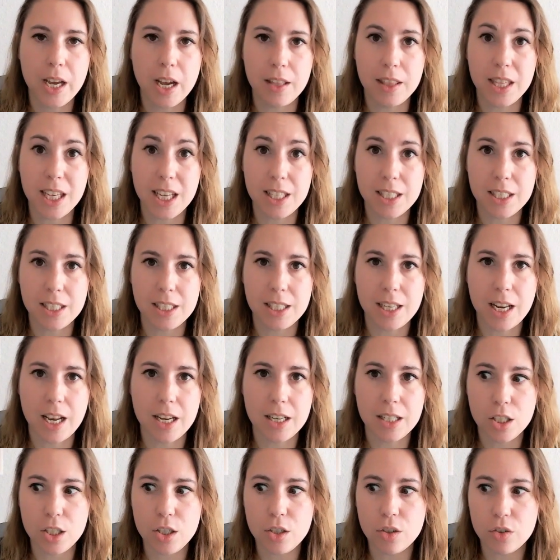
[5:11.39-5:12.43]
and then
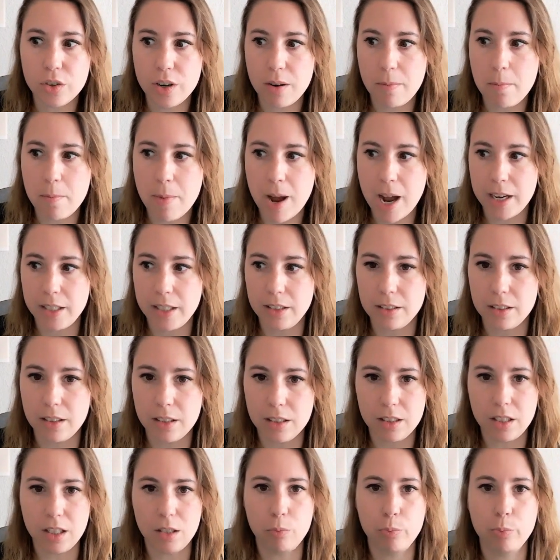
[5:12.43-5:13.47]
sends you
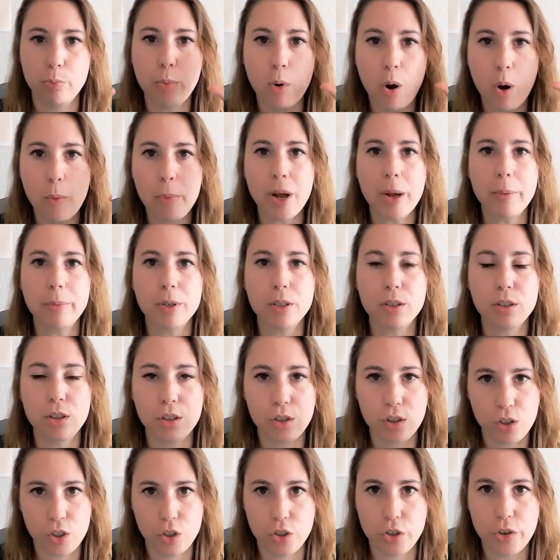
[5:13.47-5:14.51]
reminders that pop up on
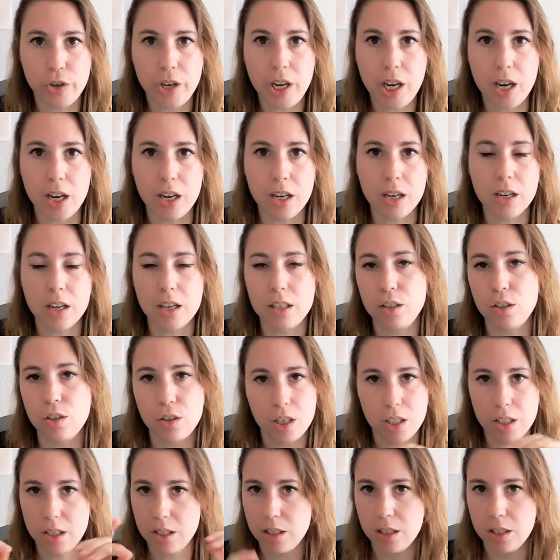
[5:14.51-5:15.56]
your screen, and you
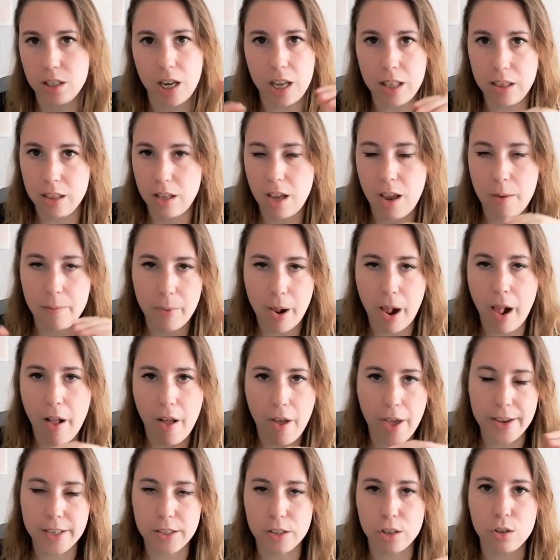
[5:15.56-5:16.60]
can set them
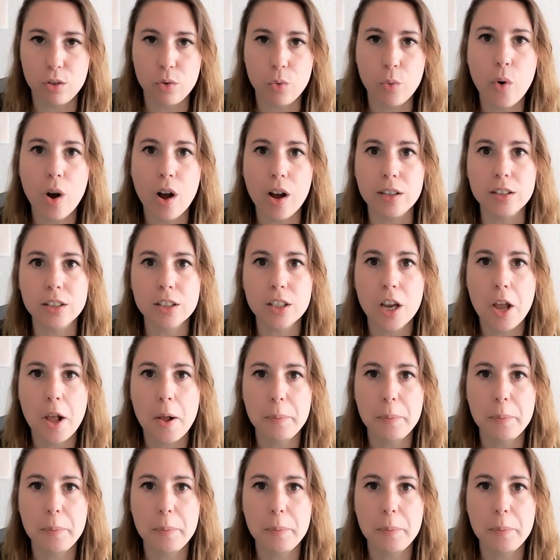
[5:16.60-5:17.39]
as you want